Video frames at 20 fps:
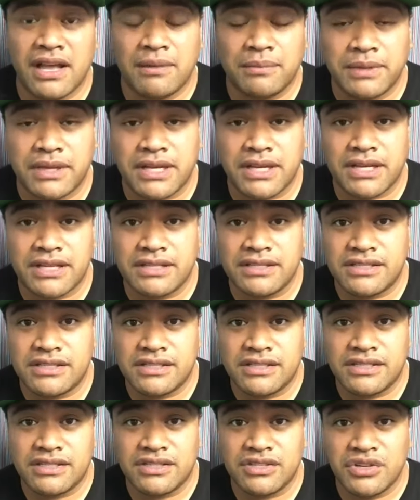
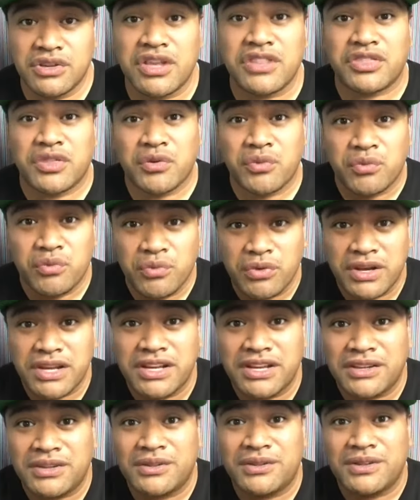Because you get the
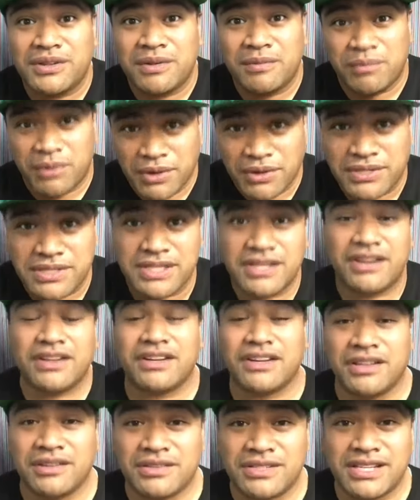real person on
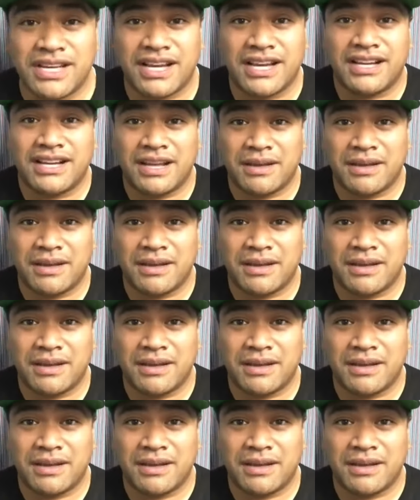the other side.